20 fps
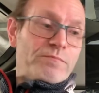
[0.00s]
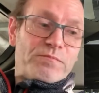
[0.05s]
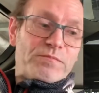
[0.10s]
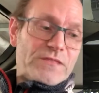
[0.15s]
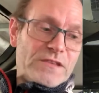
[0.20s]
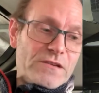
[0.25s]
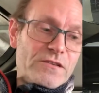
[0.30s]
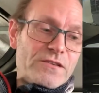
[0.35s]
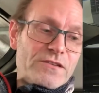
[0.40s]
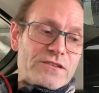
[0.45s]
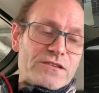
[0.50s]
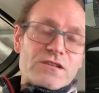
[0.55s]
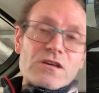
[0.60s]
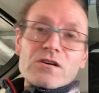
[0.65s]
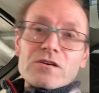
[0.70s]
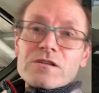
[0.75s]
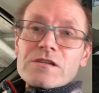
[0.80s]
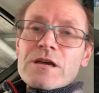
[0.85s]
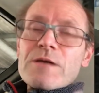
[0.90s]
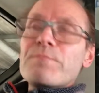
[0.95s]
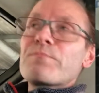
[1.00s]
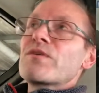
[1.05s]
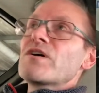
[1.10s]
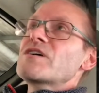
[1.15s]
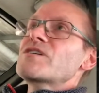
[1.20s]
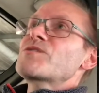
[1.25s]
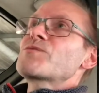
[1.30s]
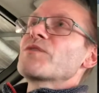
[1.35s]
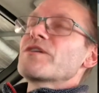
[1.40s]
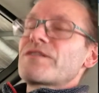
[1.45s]
Thoroughly
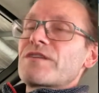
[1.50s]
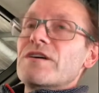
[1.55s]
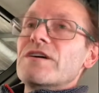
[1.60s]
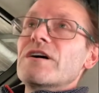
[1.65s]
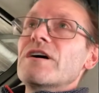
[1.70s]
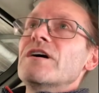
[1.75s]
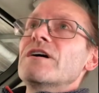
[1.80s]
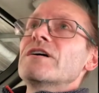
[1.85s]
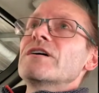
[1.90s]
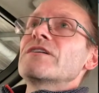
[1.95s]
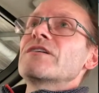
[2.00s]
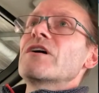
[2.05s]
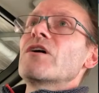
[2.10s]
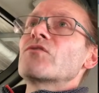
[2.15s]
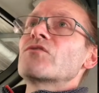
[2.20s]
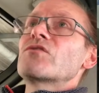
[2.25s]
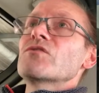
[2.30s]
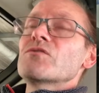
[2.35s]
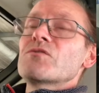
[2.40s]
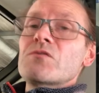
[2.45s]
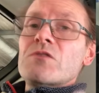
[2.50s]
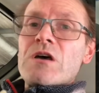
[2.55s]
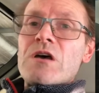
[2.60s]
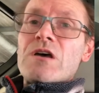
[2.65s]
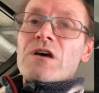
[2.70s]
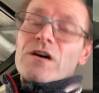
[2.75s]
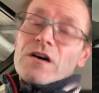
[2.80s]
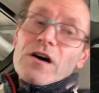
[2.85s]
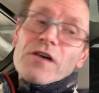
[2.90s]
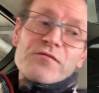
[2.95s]
impressed with it, and I'll
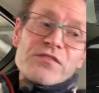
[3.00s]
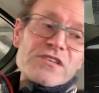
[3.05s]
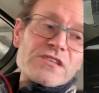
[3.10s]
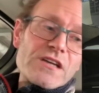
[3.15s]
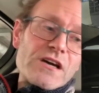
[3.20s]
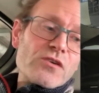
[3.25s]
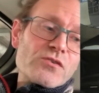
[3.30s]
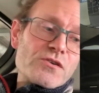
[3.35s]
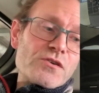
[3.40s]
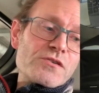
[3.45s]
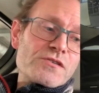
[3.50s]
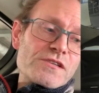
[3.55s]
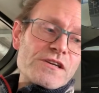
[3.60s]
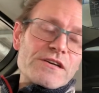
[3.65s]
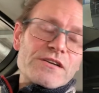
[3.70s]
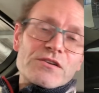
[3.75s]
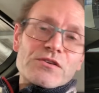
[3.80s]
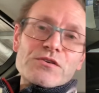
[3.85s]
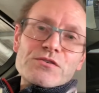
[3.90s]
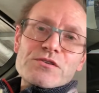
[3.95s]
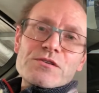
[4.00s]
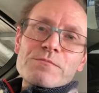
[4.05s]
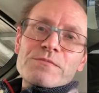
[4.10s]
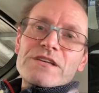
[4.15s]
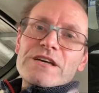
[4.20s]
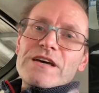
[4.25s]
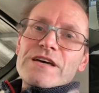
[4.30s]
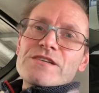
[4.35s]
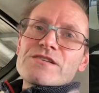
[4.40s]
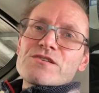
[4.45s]
use it and do some
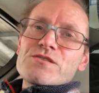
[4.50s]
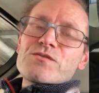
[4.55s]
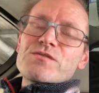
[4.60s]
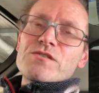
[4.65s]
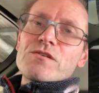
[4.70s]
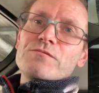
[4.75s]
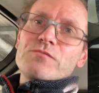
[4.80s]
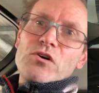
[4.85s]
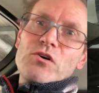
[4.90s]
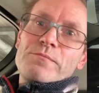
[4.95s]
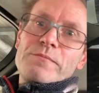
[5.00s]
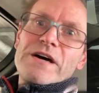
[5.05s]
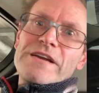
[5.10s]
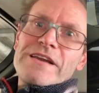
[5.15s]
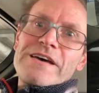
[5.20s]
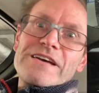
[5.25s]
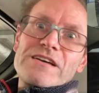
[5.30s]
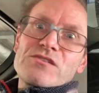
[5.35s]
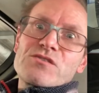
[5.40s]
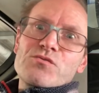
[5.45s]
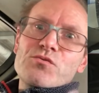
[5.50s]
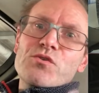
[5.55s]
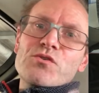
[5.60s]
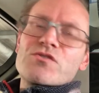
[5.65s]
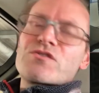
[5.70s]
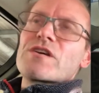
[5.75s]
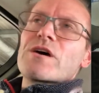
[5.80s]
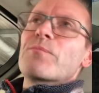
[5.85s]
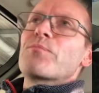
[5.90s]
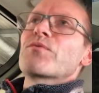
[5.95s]
tests on my next road
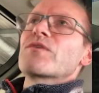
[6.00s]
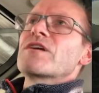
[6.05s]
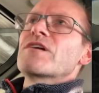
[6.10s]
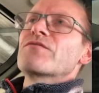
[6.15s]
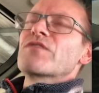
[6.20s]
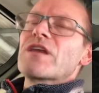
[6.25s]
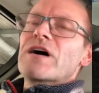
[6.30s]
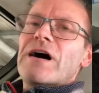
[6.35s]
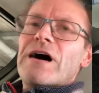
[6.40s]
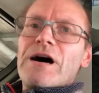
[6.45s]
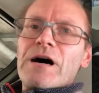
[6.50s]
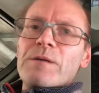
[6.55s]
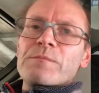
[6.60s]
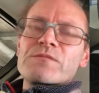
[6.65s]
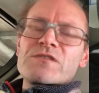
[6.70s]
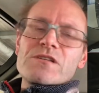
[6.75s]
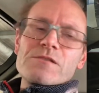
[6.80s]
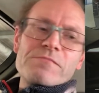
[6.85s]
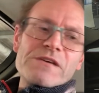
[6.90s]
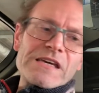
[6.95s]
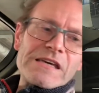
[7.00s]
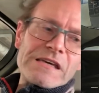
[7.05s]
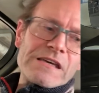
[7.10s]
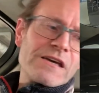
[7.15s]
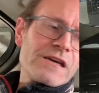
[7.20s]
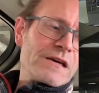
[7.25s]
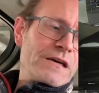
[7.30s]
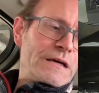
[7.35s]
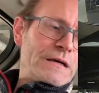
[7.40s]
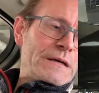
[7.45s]
trip whenever that happens to be.
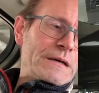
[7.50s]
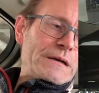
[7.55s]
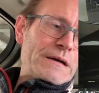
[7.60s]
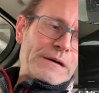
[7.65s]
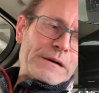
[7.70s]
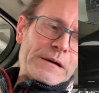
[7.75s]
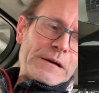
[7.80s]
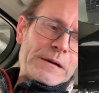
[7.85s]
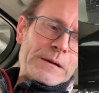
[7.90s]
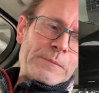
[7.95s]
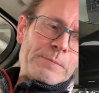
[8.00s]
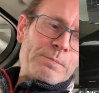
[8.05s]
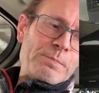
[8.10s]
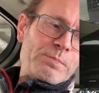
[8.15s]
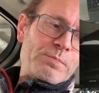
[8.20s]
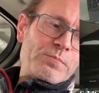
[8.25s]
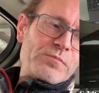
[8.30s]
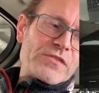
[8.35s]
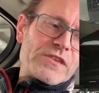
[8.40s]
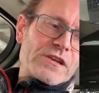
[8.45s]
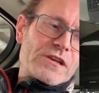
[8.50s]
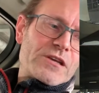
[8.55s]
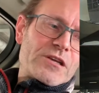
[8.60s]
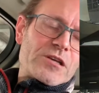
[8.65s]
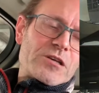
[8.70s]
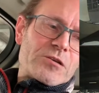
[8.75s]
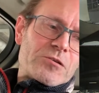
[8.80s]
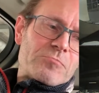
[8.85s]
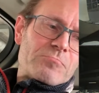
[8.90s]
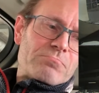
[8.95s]
But
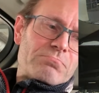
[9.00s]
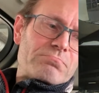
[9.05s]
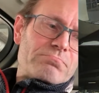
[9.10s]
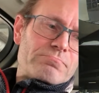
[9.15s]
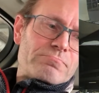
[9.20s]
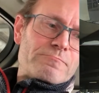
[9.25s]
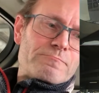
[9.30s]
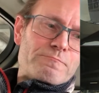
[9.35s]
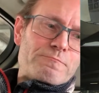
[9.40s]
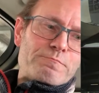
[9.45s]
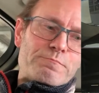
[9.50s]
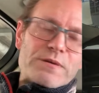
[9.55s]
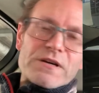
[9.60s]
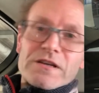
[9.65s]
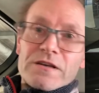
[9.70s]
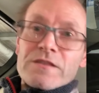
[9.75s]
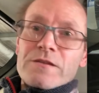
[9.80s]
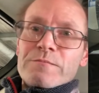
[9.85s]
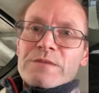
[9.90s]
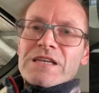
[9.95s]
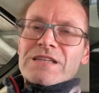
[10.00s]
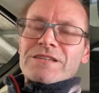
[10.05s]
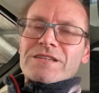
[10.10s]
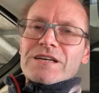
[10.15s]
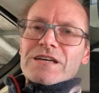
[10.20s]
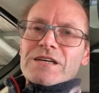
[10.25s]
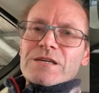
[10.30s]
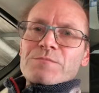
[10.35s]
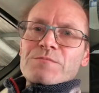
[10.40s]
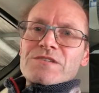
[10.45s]
in the
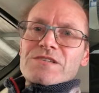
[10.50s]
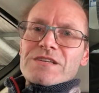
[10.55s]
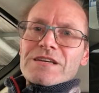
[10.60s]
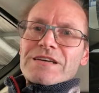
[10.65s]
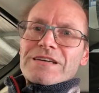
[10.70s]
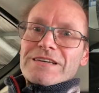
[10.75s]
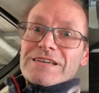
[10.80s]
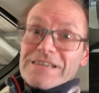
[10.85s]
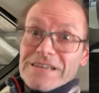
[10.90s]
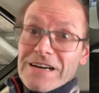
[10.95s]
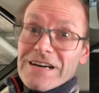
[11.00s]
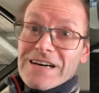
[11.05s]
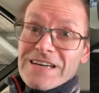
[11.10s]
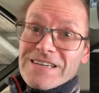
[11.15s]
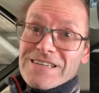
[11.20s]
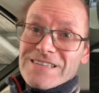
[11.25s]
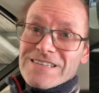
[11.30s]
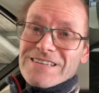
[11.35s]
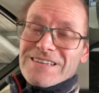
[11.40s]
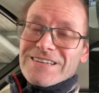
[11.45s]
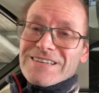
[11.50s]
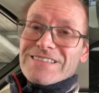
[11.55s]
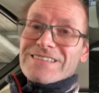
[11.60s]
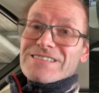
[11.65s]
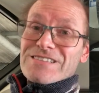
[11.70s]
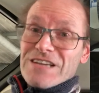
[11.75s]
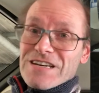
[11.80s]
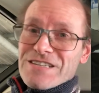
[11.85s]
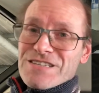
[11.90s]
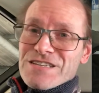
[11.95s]
meantime, guys,
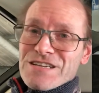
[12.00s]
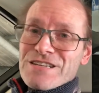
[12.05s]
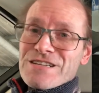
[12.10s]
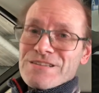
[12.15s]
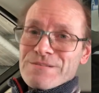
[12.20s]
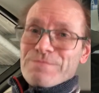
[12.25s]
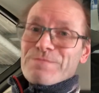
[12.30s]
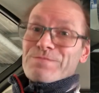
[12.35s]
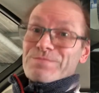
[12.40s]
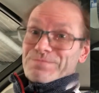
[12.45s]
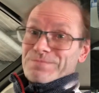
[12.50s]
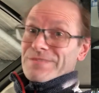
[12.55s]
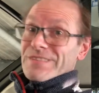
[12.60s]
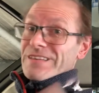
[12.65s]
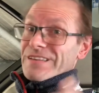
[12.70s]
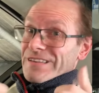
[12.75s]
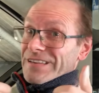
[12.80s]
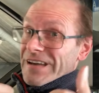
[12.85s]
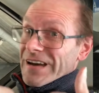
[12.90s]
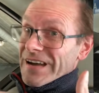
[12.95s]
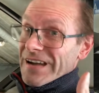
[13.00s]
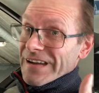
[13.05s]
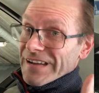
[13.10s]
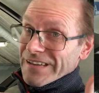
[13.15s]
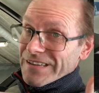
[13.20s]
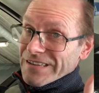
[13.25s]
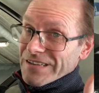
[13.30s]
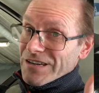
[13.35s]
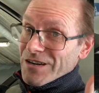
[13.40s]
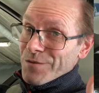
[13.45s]
Jason,
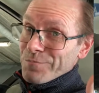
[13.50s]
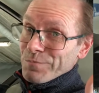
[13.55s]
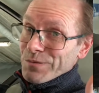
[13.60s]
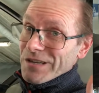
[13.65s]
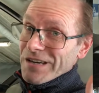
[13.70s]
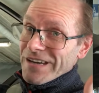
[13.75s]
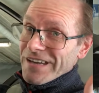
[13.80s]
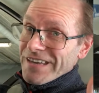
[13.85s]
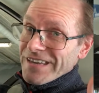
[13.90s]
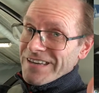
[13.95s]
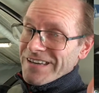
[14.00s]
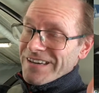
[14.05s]
CarPlay,